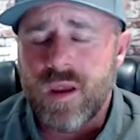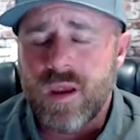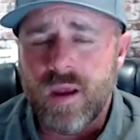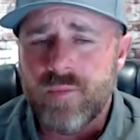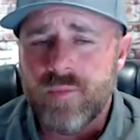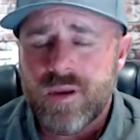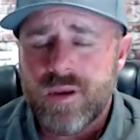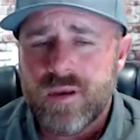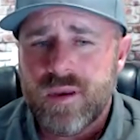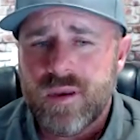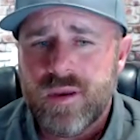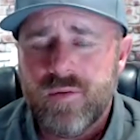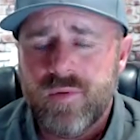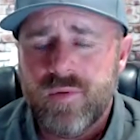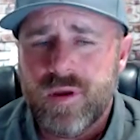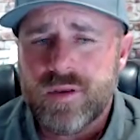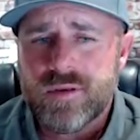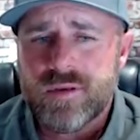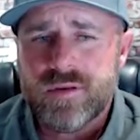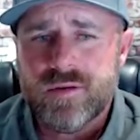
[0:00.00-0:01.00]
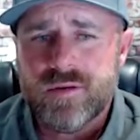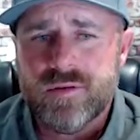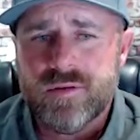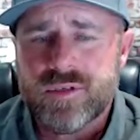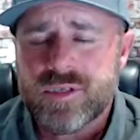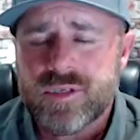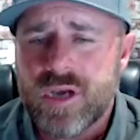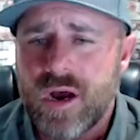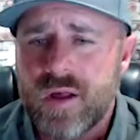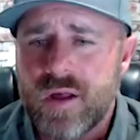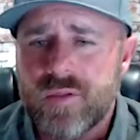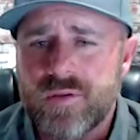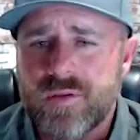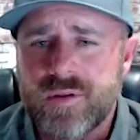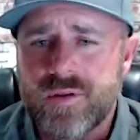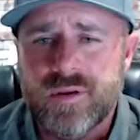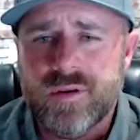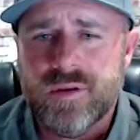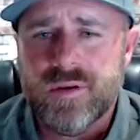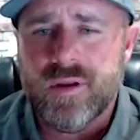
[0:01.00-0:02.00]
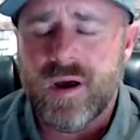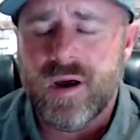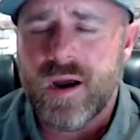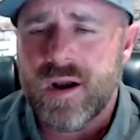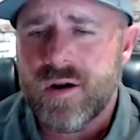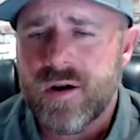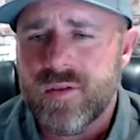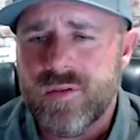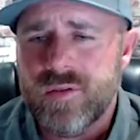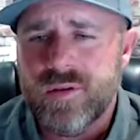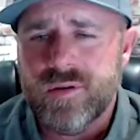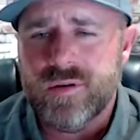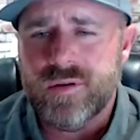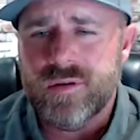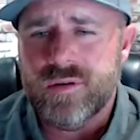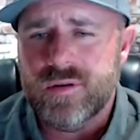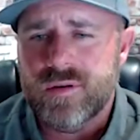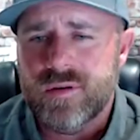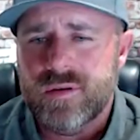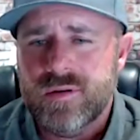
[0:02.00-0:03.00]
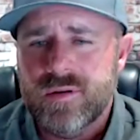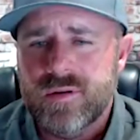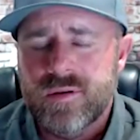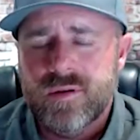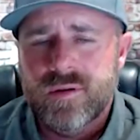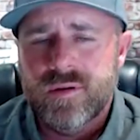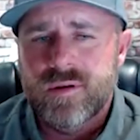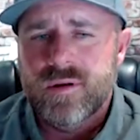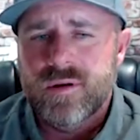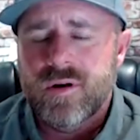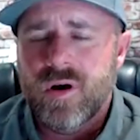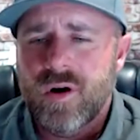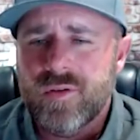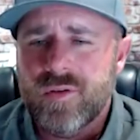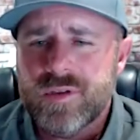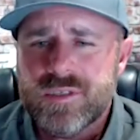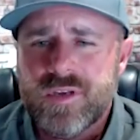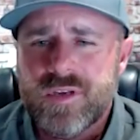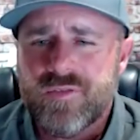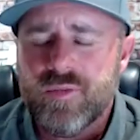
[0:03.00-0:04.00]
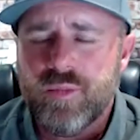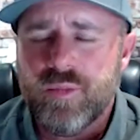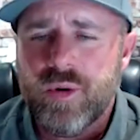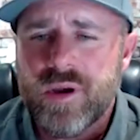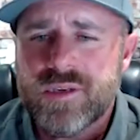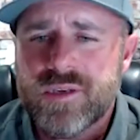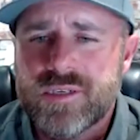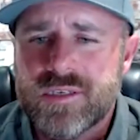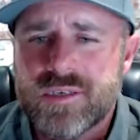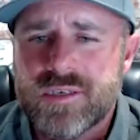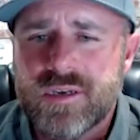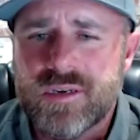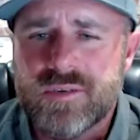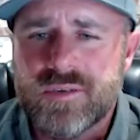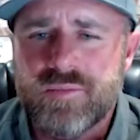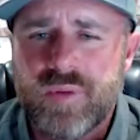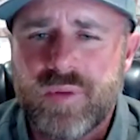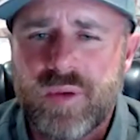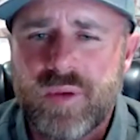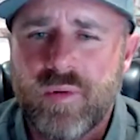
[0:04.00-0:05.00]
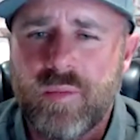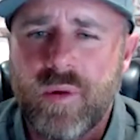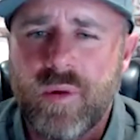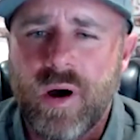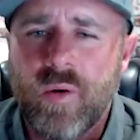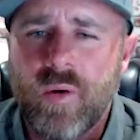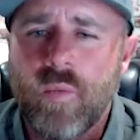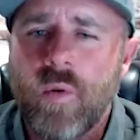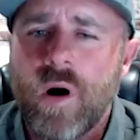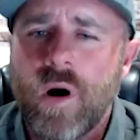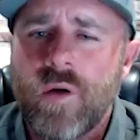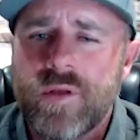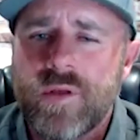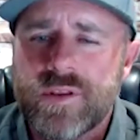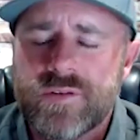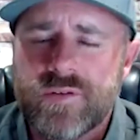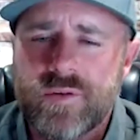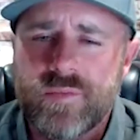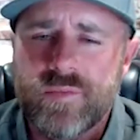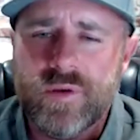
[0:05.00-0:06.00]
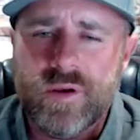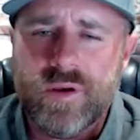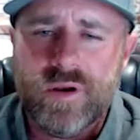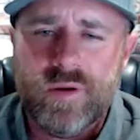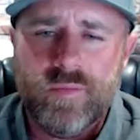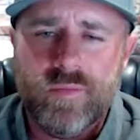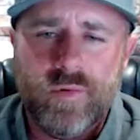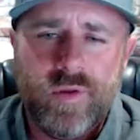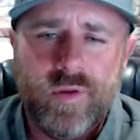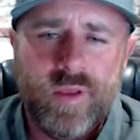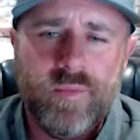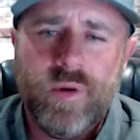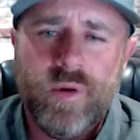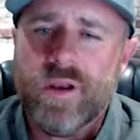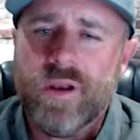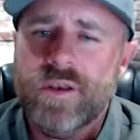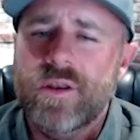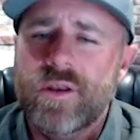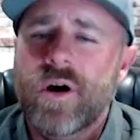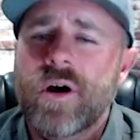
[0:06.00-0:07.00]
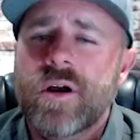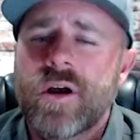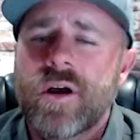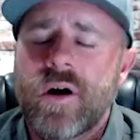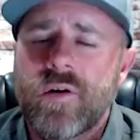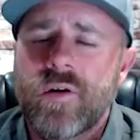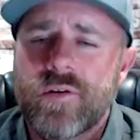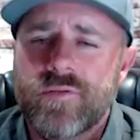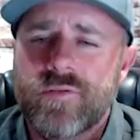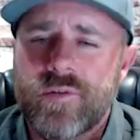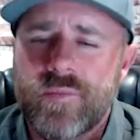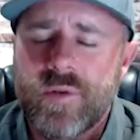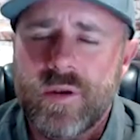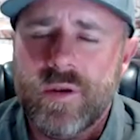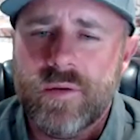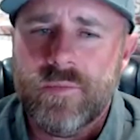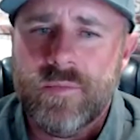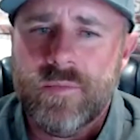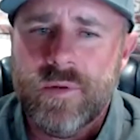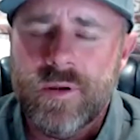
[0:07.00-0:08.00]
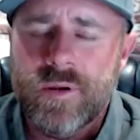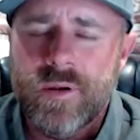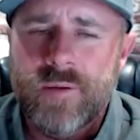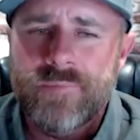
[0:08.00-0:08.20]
I mean, he went to Scotland and Ireland and all these different places because people bought wallets from him or they bought a dog collar from him.